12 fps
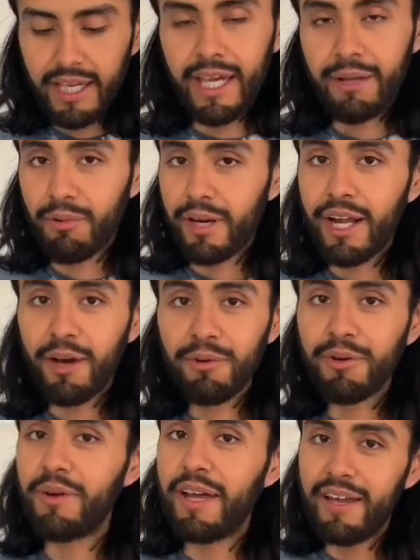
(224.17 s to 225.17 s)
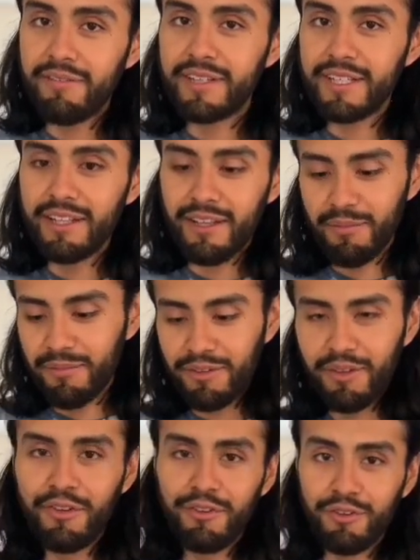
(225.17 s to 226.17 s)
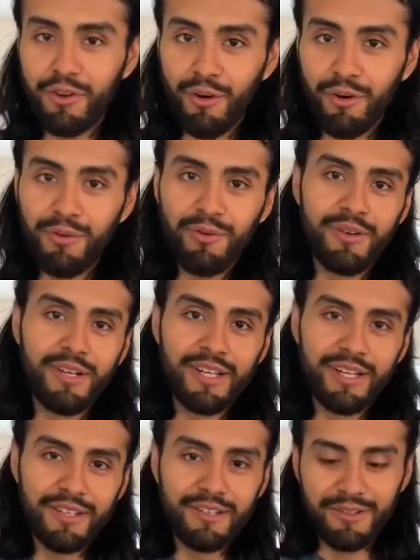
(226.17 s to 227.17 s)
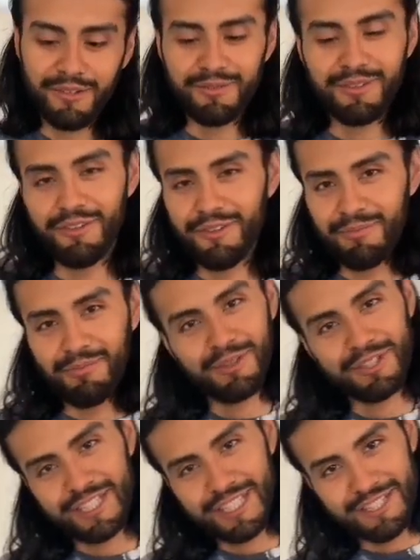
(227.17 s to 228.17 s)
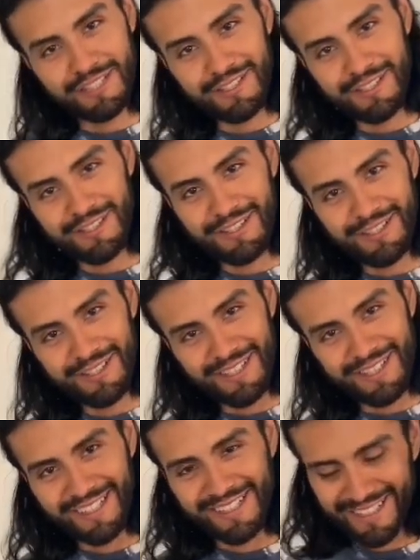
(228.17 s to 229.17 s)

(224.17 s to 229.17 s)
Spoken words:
And right now we don't have key limes, so you know, just pretend like,